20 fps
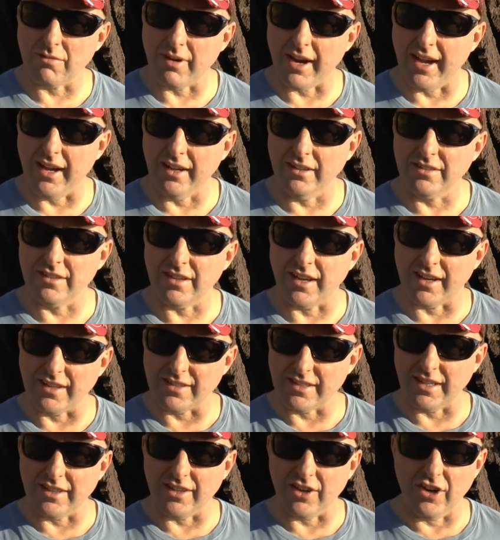around so you
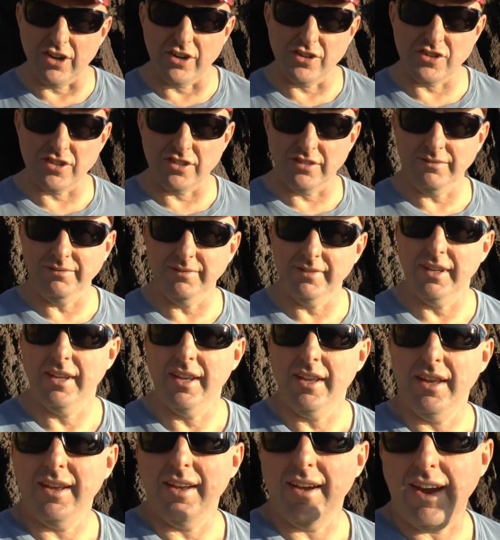can see the ocean.
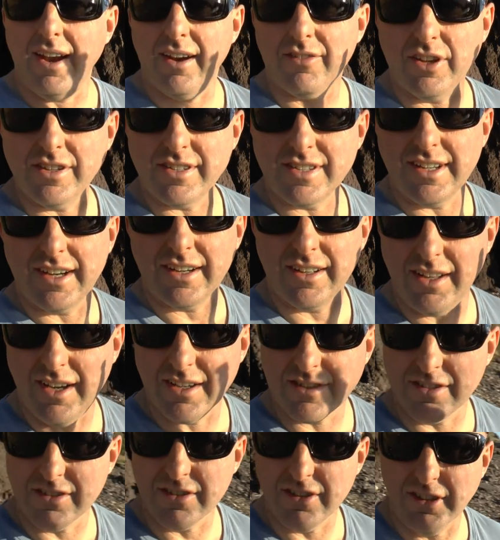And I've got the
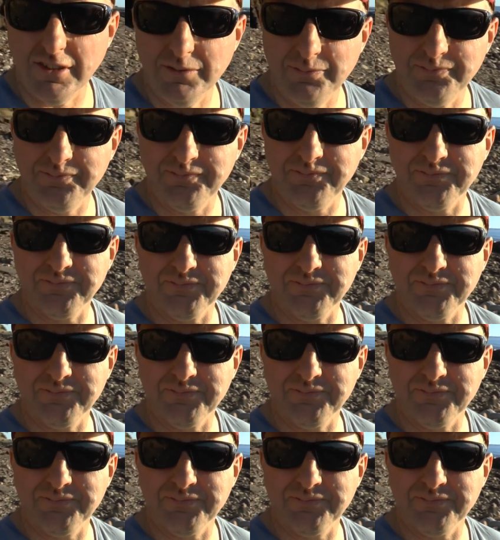sunglasses on.